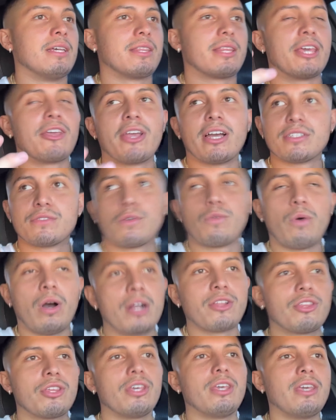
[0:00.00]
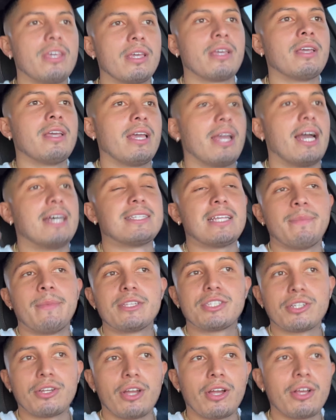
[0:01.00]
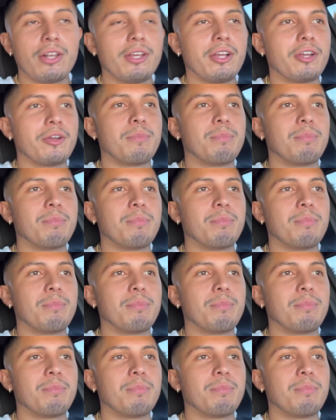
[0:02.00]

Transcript: Thank you guys for watching. As I mentioned earlier,